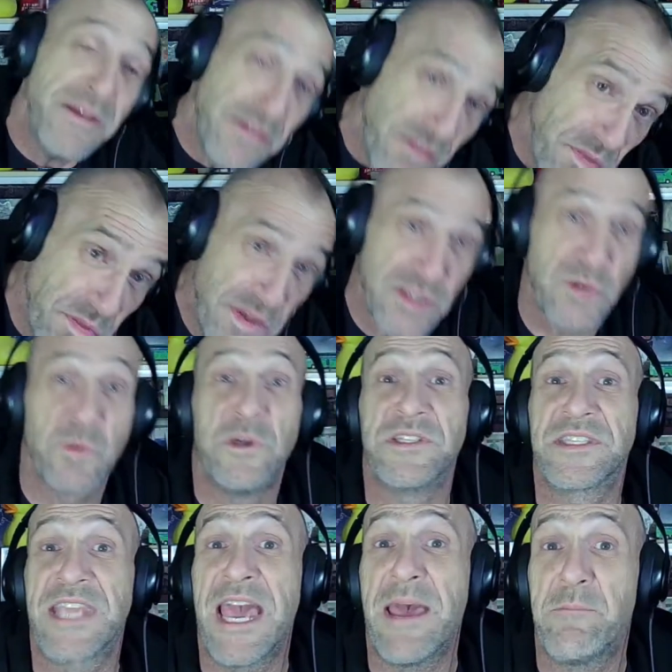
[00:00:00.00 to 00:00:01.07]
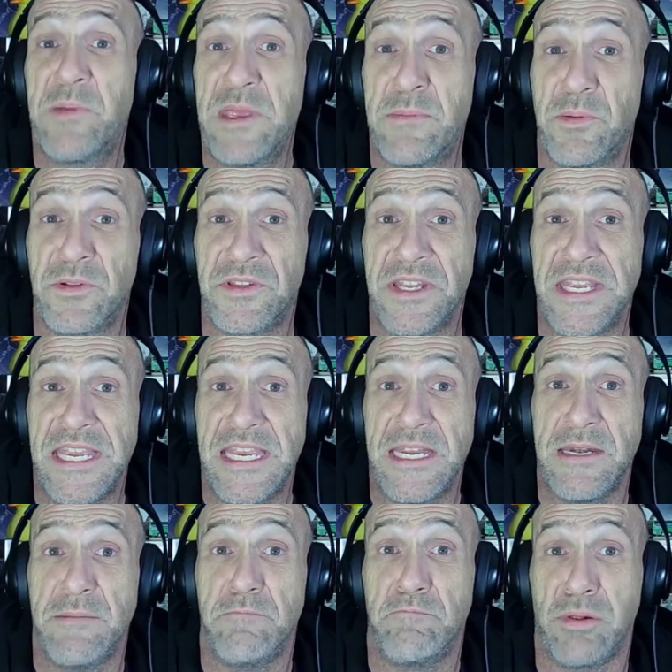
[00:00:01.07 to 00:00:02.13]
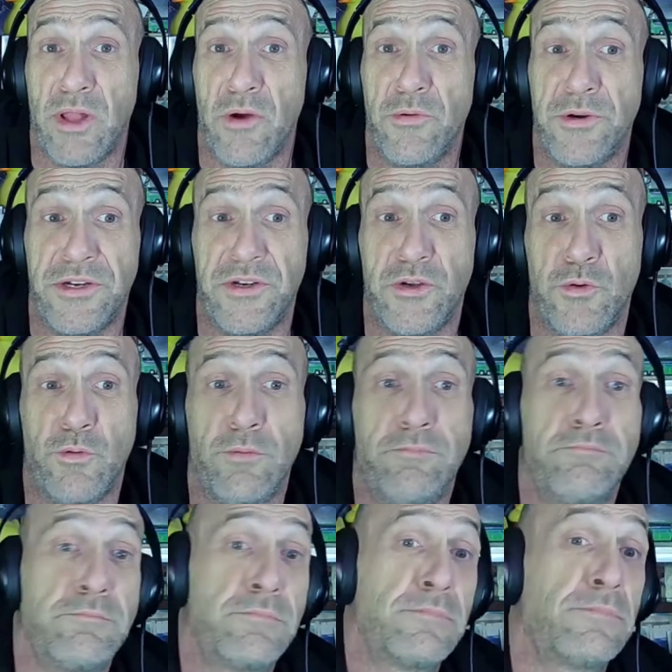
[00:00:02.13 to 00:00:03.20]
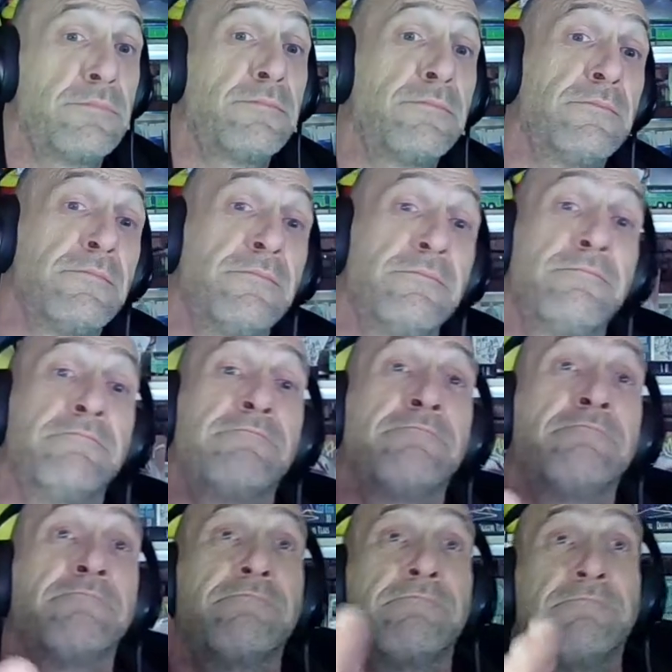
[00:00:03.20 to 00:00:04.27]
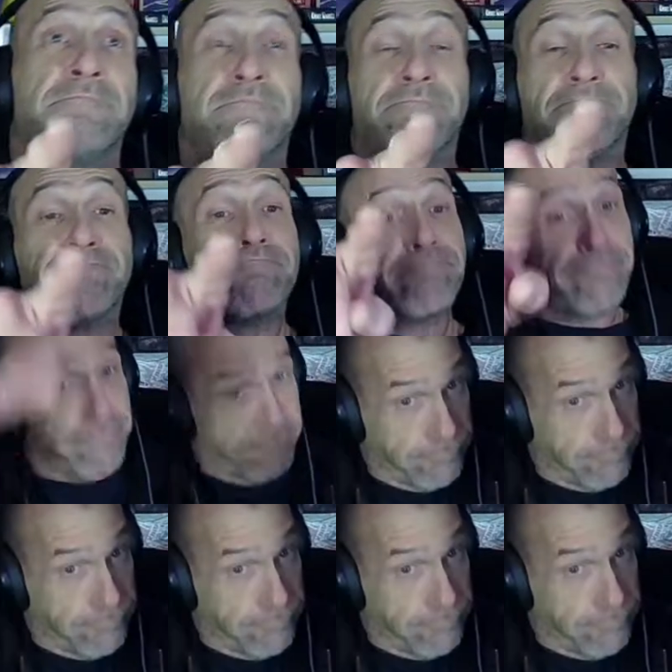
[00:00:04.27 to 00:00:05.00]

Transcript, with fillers: This one's got people to eat and blow to do. That stays with the man forever.